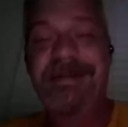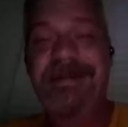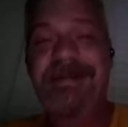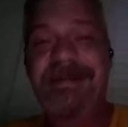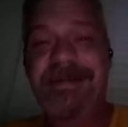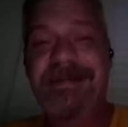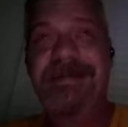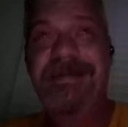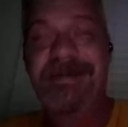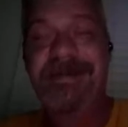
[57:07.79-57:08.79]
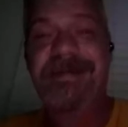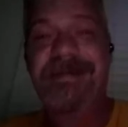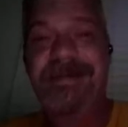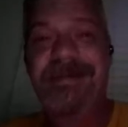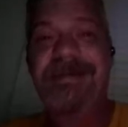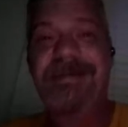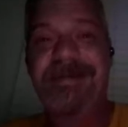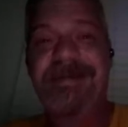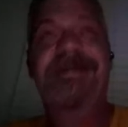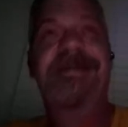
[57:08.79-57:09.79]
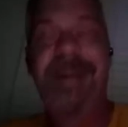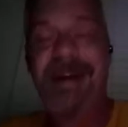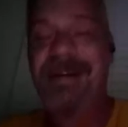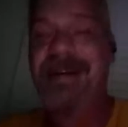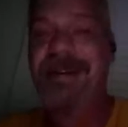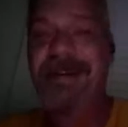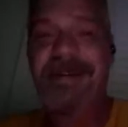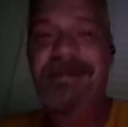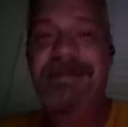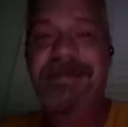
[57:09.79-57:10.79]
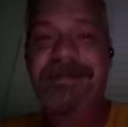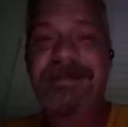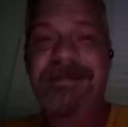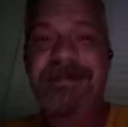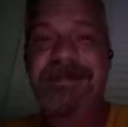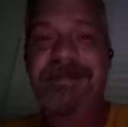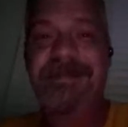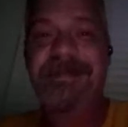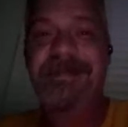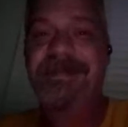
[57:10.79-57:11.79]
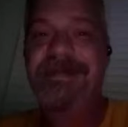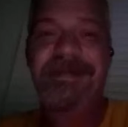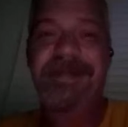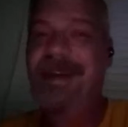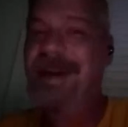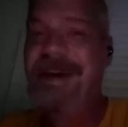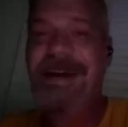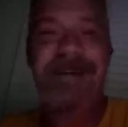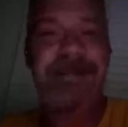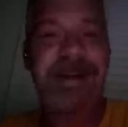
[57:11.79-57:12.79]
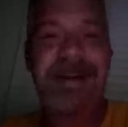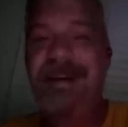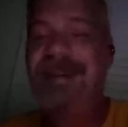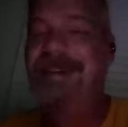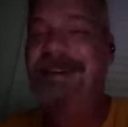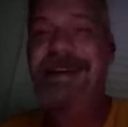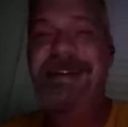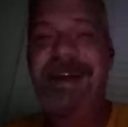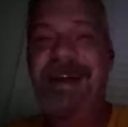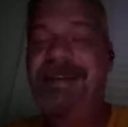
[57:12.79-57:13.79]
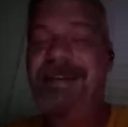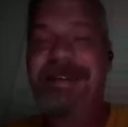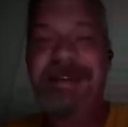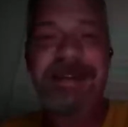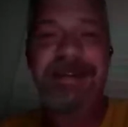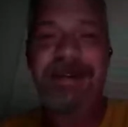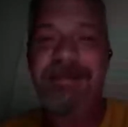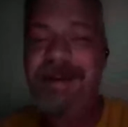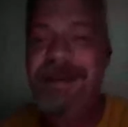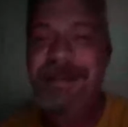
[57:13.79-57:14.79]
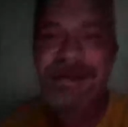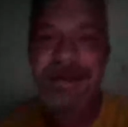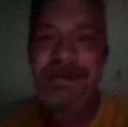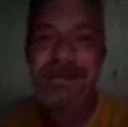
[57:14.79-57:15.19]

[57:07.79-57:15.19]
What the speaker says: Hey. But this is all about you today, so. Yeah, I mean, that's his deal. I mean, so.